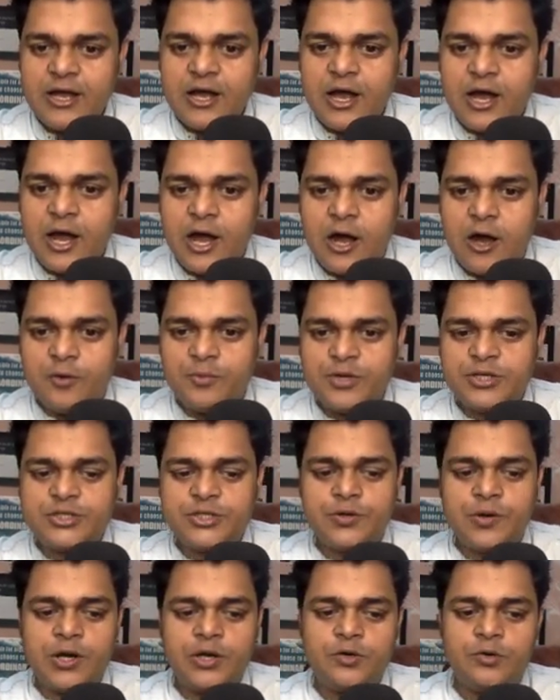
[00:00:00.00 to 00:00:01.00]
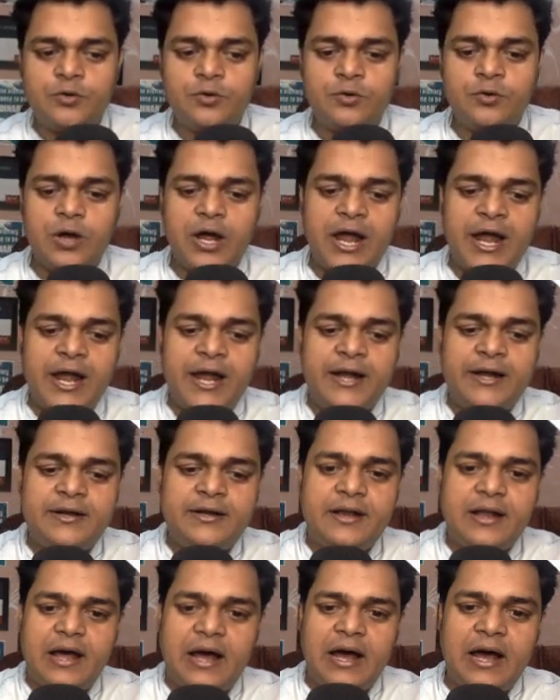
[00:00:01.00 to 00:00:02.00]
How much you want to add?
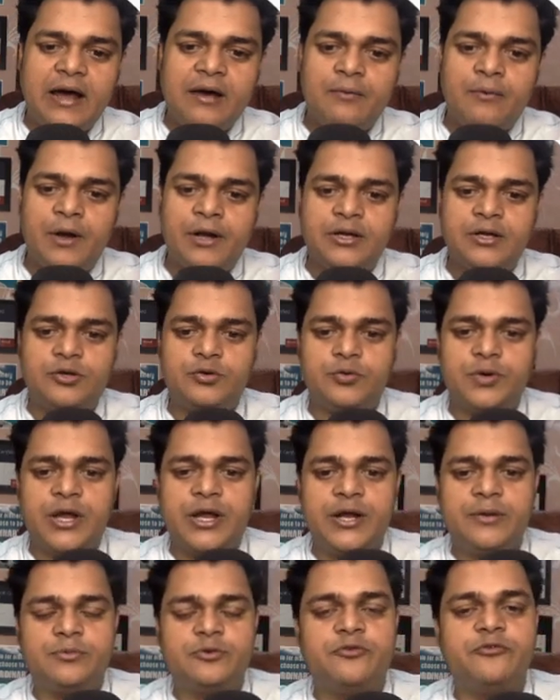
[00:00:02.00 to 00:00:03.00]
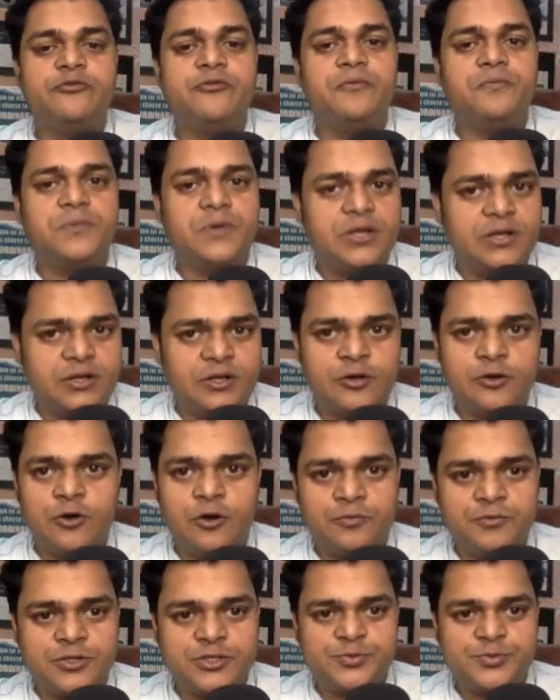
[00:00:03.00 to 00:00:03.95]
I wanted to add up to 15 gig of